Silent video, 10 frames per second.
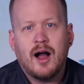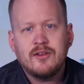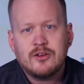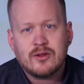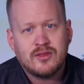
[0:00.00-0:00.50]

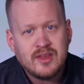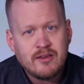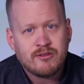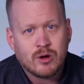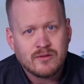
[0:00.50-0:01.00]
Under
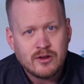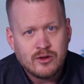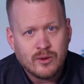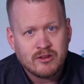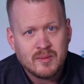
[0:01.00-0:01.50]
these sort of
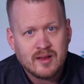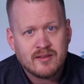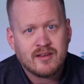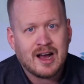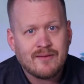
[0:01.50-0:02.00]
endorsements,
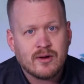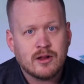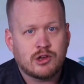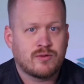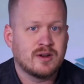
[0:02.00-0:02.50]

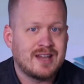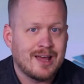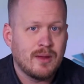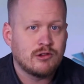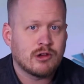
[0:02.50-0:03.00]
coverage for
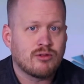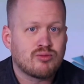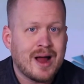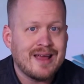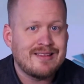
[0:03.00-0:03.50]
damage
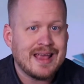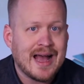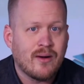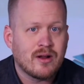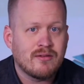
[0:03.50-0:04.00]
arising
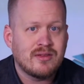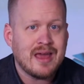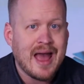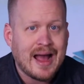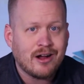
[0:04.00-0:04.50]
out of
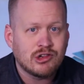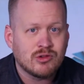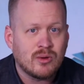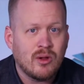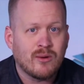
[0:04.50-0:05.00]
the
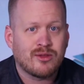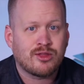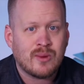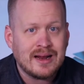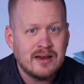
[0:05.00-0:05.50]
actual or
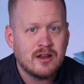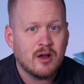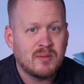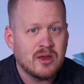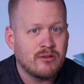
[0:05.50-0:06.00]
threatened
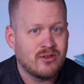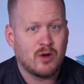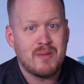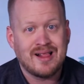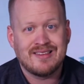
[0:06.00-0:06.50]
abuse or
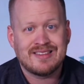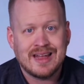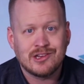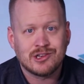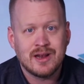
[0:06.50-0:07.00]

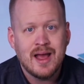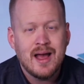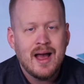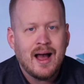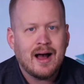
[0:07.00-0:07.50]
molestation
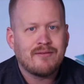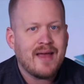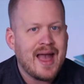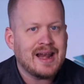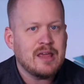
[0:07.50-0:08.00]
of
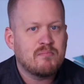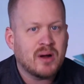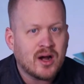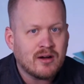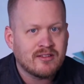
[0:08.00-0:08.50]
any
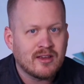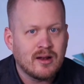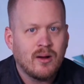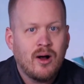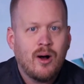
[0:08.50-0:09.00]

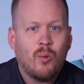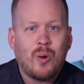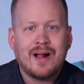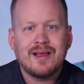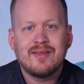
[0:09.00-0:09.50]
person
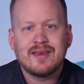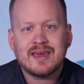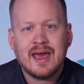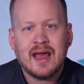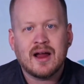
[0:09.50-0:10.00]
while in the
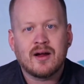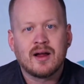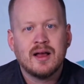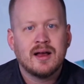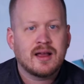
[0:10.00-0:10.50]
care,
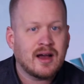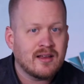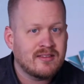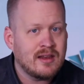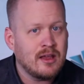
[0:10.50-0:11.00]

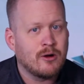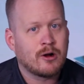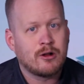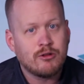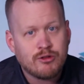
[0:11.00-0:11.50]
custody, or
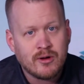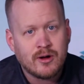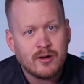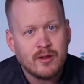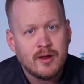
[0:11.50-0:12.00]

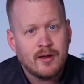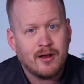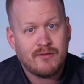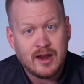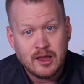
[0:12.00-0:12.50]
control
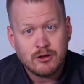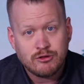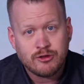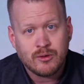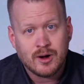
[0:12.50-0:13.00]
of any
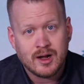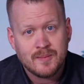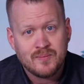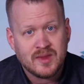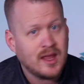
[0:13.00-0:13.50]
insured,
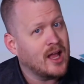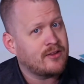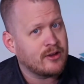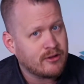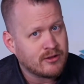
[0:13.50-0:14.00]

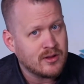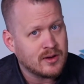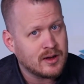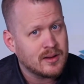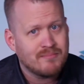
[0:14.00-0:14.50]
it's
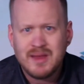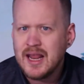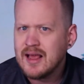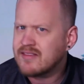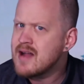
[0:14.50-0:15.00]
excluded,
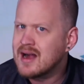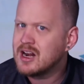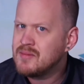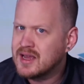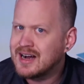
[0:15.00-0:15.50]
meaning it's not going
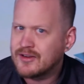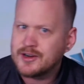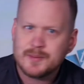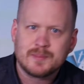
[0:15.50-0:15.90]
to be covered.